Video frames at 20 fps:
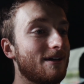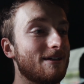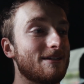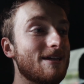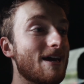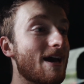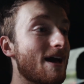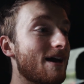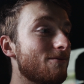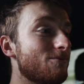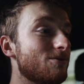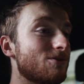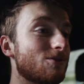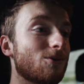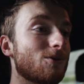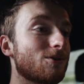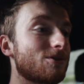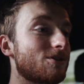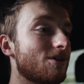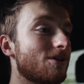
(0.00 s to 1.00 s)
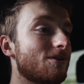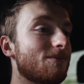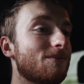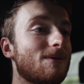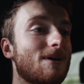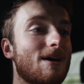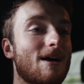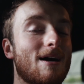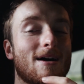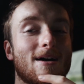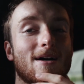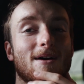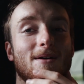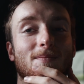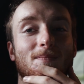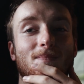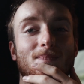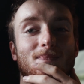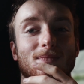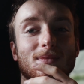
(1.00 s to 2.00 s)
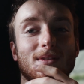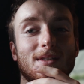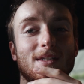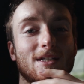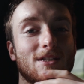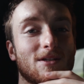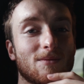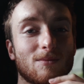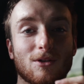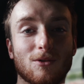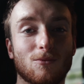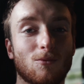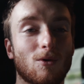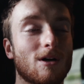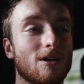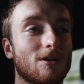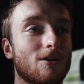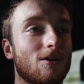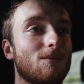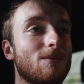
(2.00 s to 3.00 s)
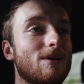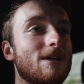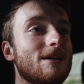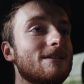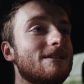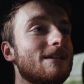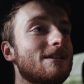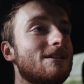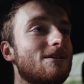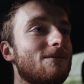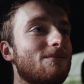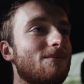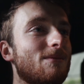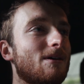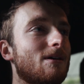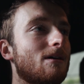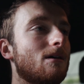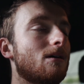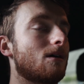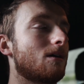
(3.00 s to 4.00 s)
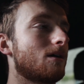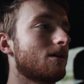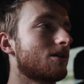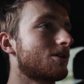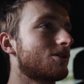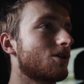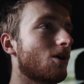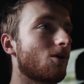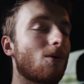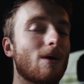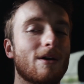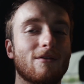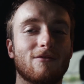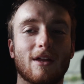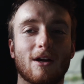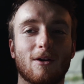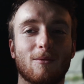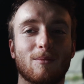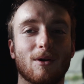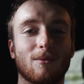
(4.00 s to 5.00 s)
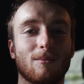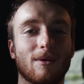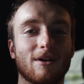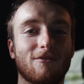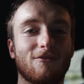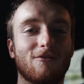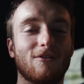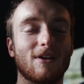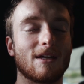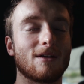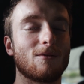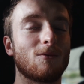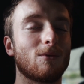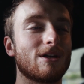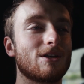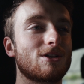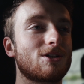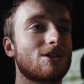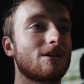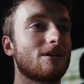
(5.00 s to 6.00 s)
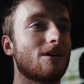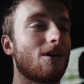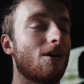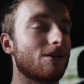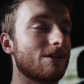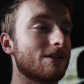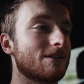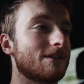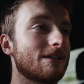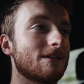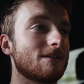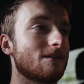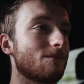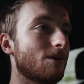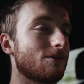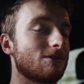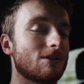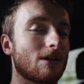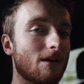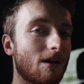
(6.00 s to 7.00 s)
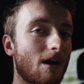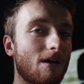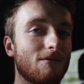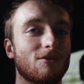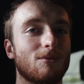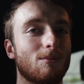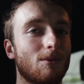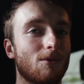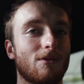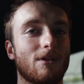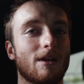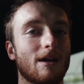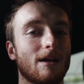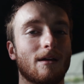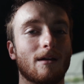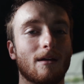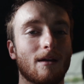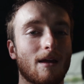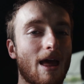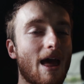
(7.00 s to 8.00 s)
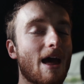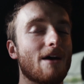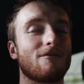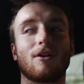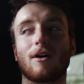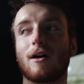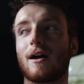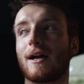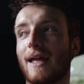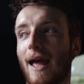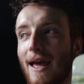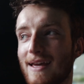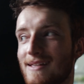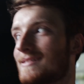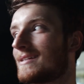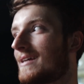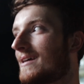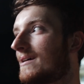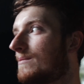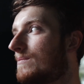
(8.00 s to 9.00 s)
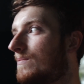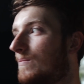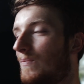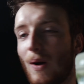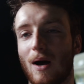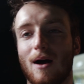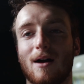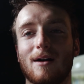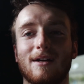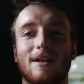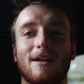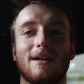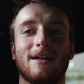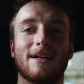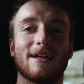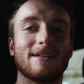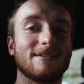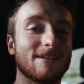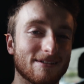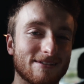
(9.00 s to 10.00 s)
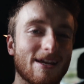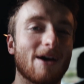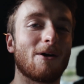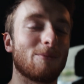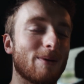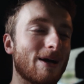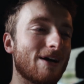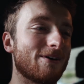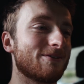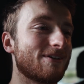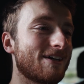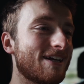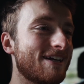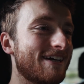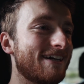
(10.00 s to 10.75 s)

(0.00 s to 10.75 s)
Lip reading: yeah, it was awesome. Did some good work on me. Did some shockwave therapy on my feet, which honestly is the most uncomfortable thing ever. I hate it, but it does help out.